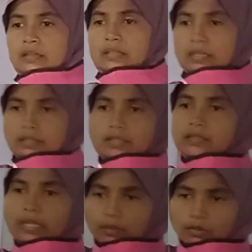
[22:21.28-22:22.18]
That is the
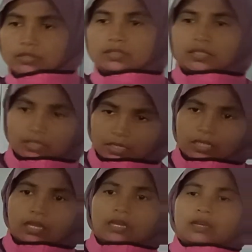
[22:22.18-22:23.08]
psychology
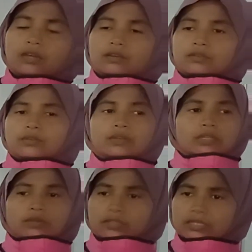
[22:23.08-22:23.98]

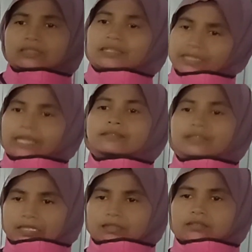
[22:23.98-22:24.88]
knowledge, or as a
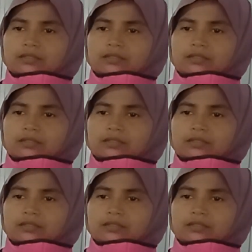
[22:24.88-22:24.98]
technique